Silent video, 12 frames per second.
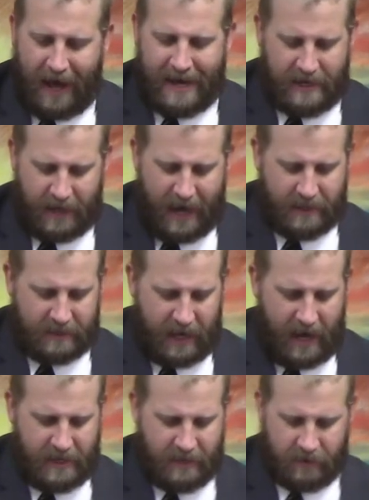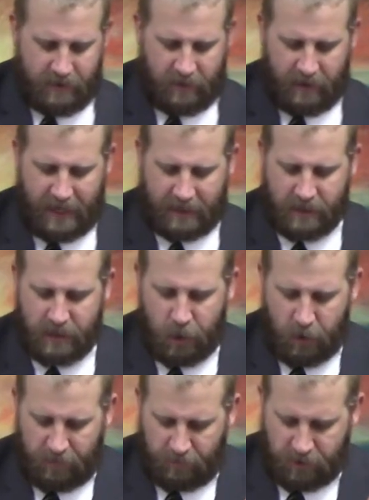I didn't. I just I didn't think to
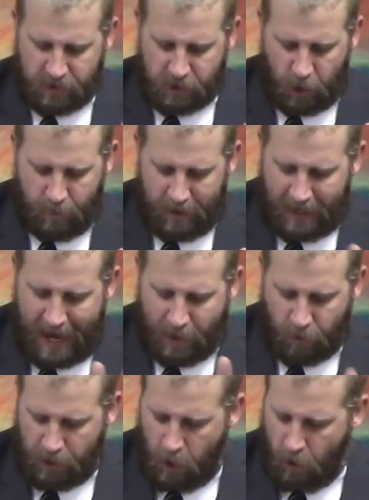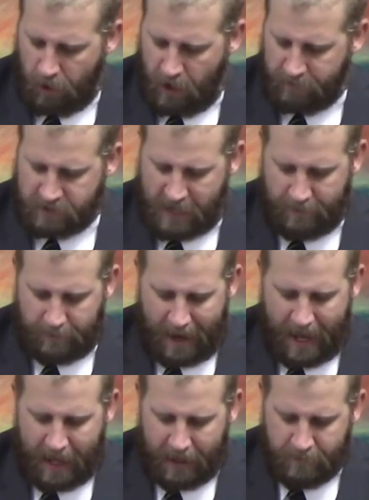do it for the sermon, and I don't know it off the top of my
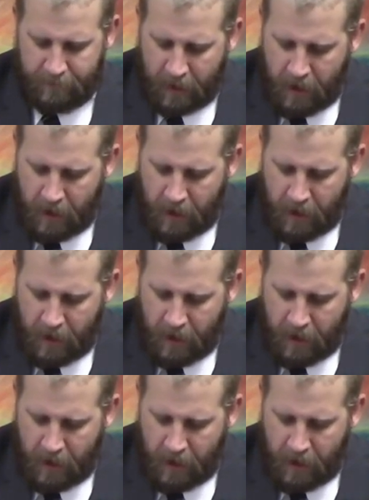head.